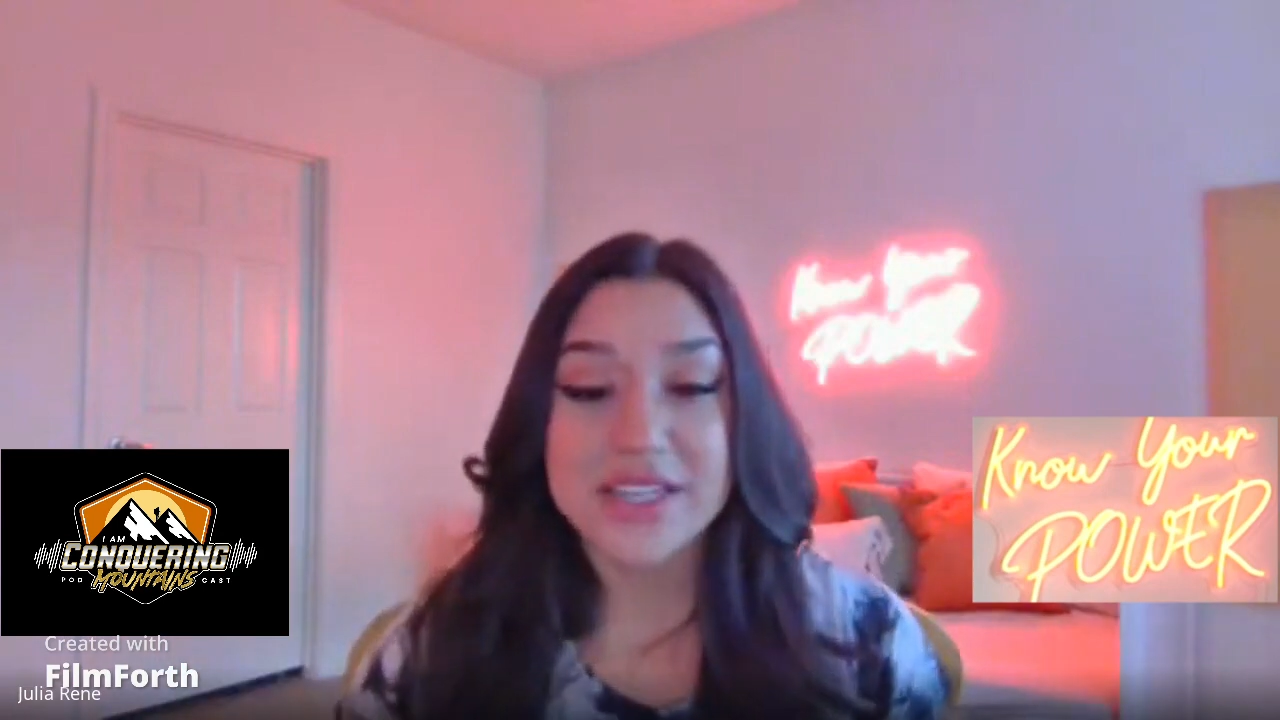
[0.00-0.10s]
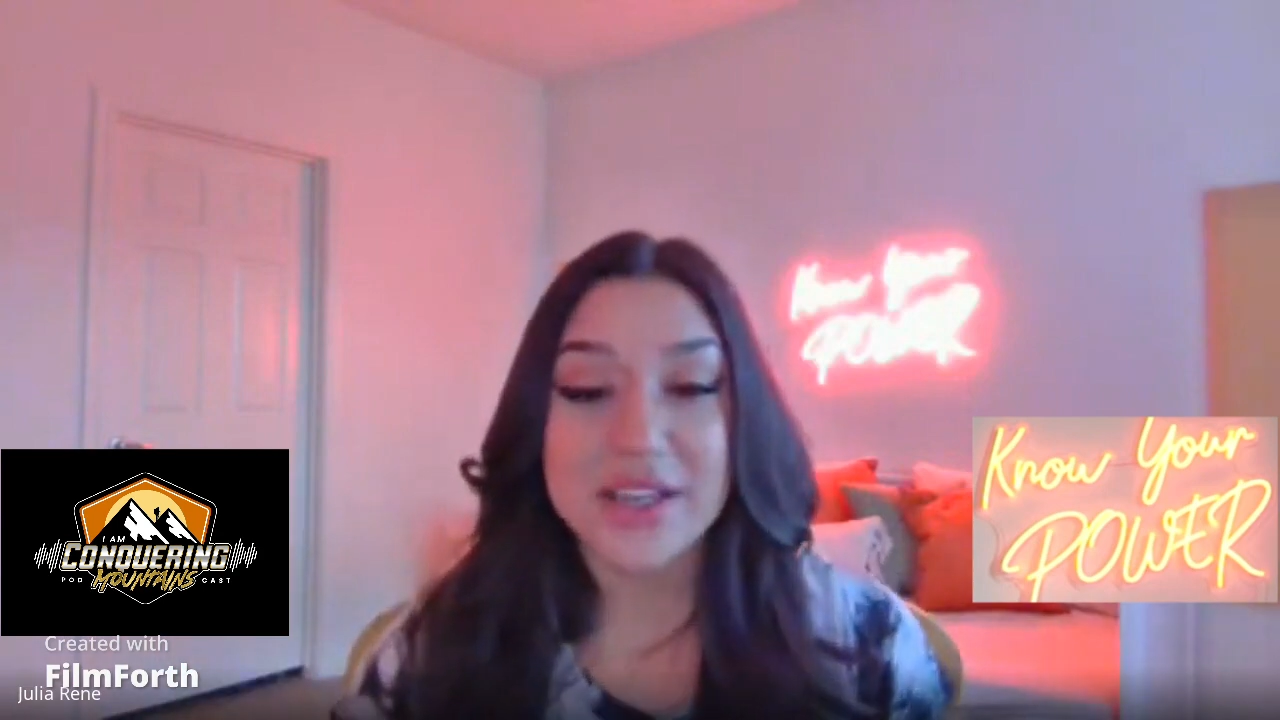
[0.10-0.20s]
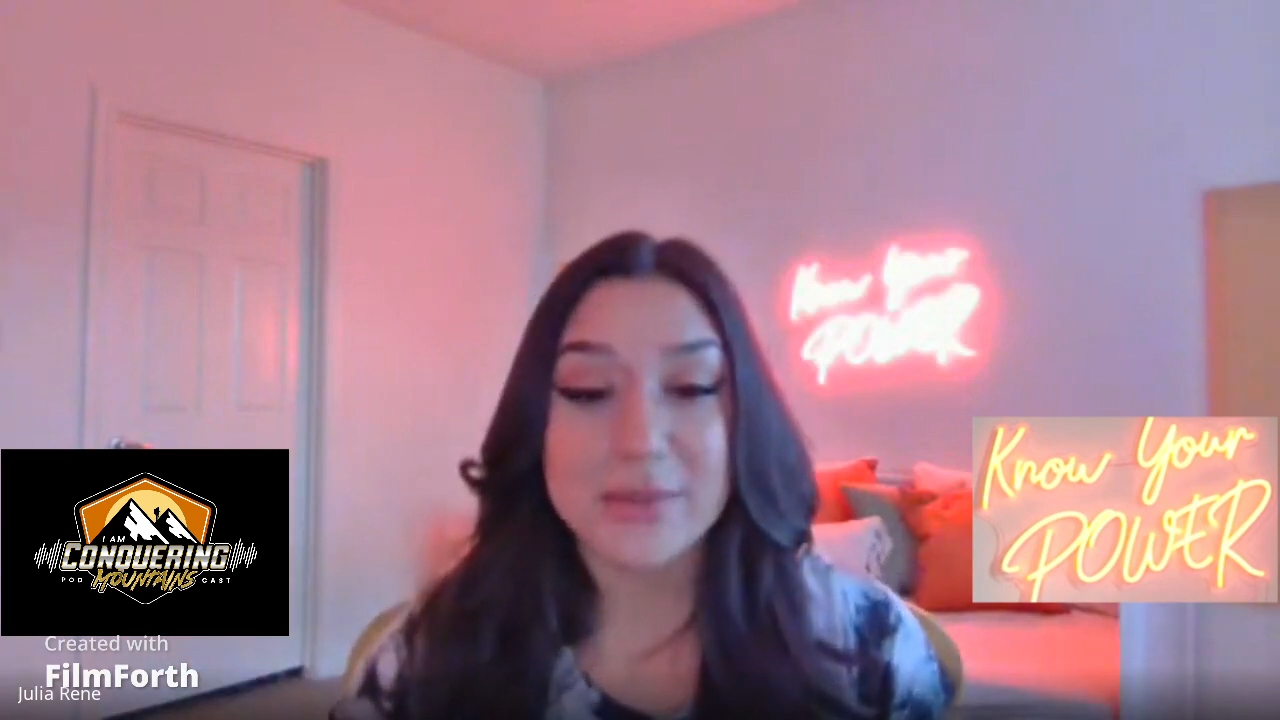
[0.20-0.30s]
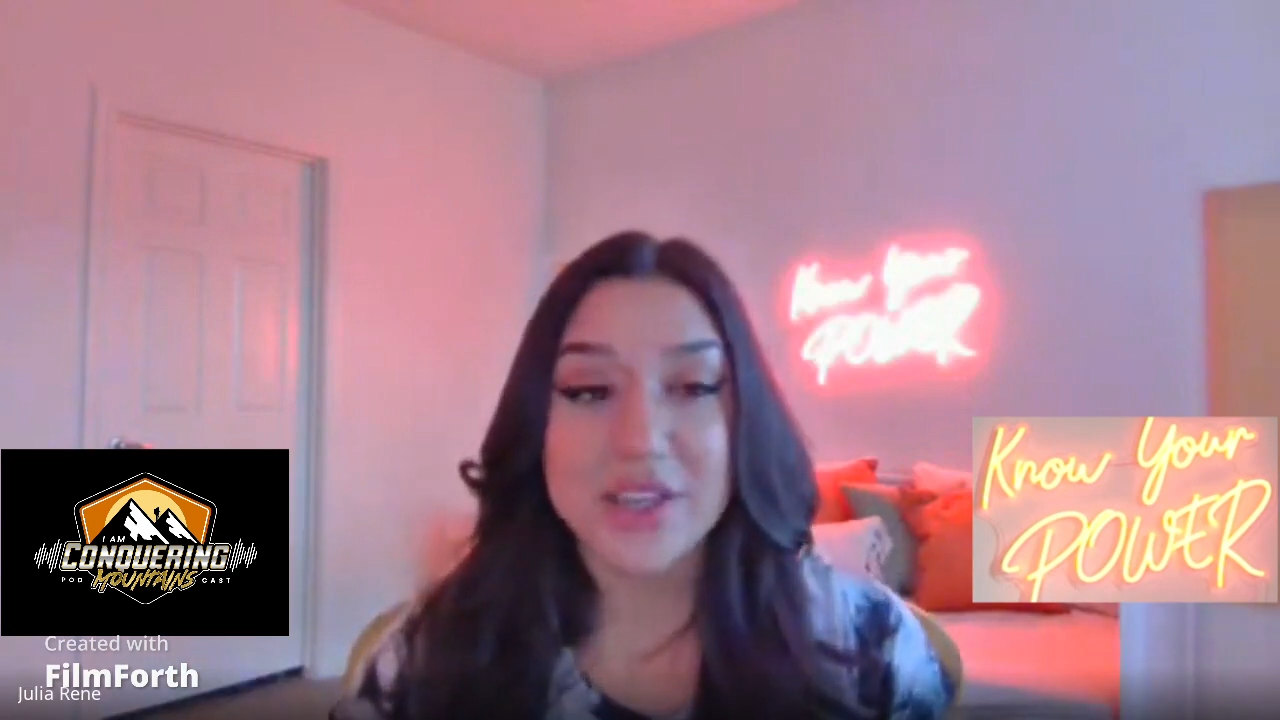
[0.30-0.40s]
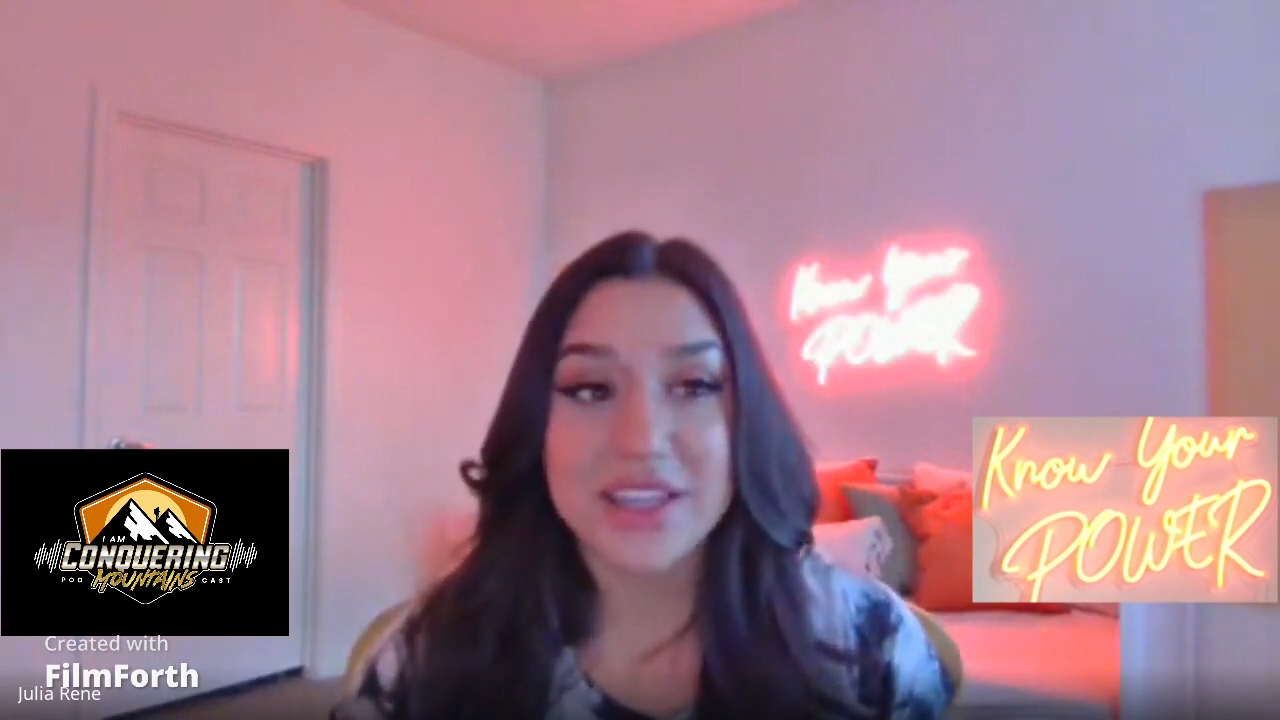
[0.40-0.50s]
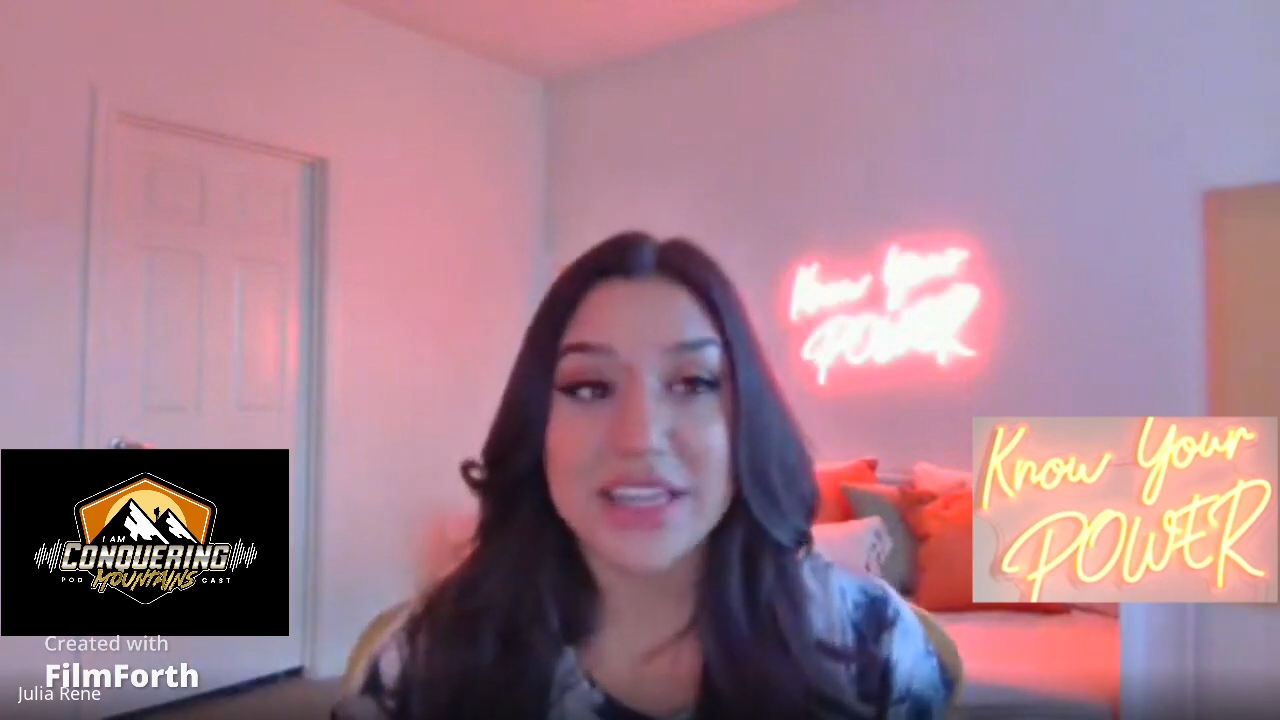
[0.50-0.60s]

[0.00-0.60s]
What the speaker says: something